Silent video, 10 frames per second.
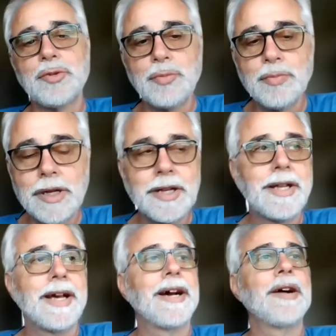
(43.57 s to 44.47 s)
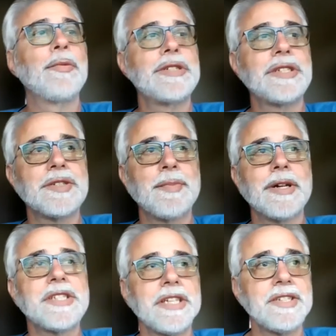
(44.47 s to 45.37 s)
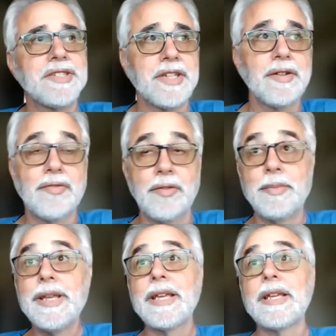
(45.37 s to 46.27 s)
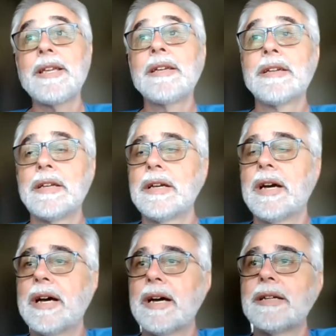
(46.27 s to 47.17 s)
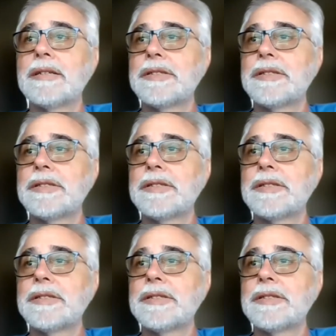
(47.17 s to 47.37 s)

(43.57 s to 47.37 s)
We're on Zoom, uh, which is much easier for me